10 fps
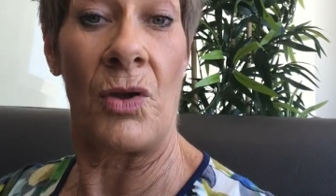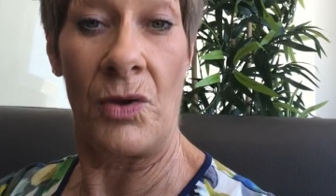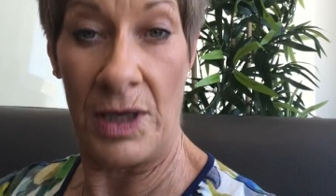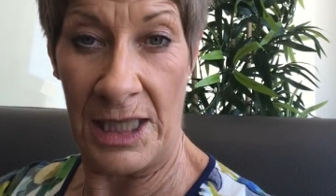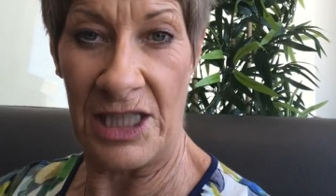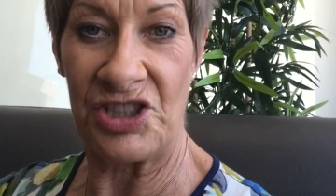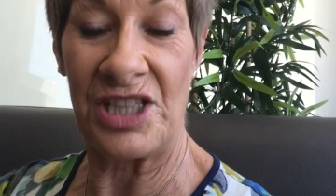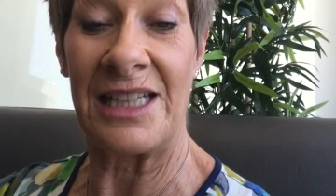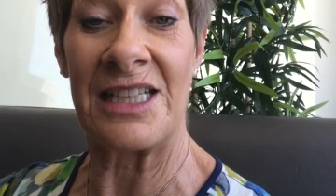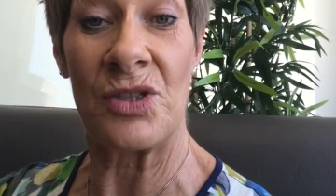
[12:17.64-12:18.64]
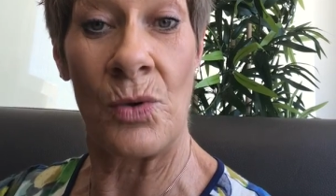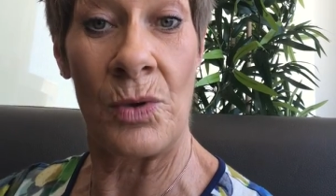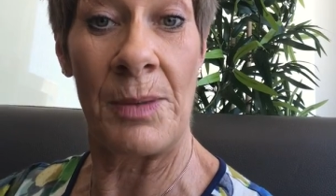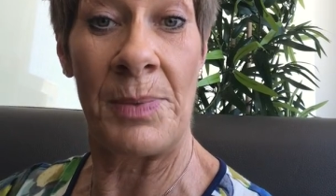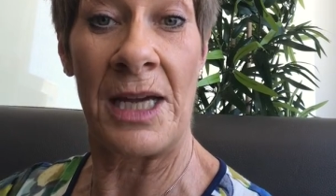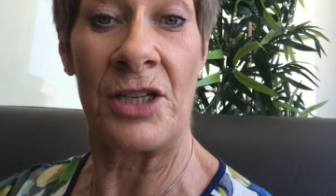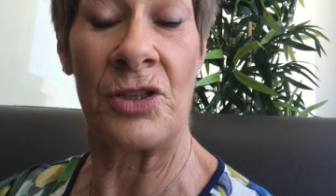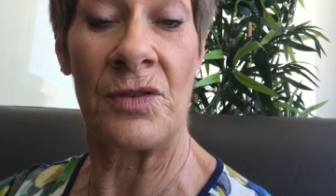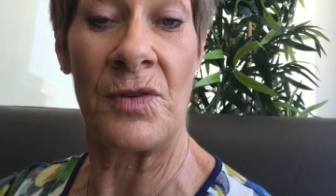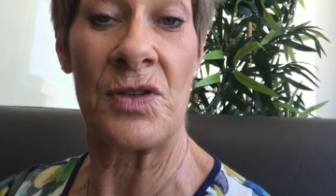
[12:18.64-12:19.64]
her energy is all about
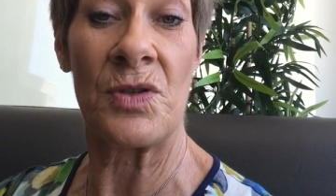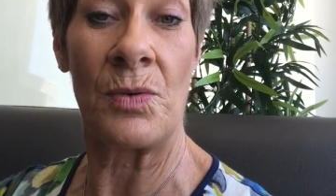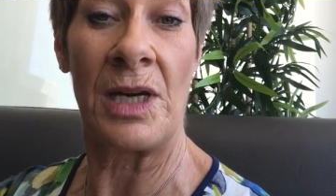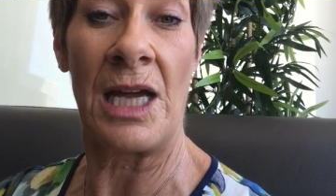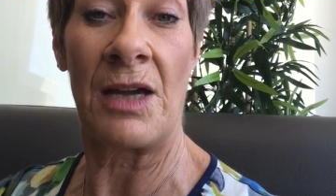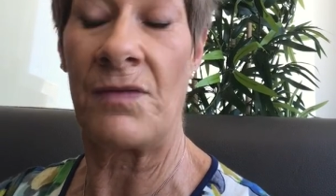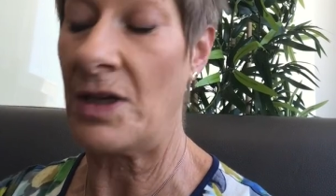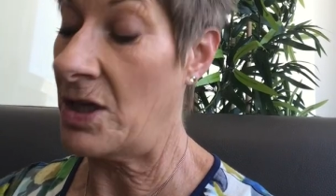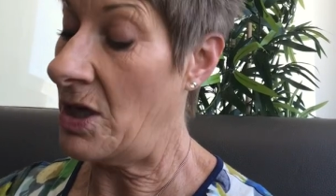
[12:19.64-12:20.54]
universal love.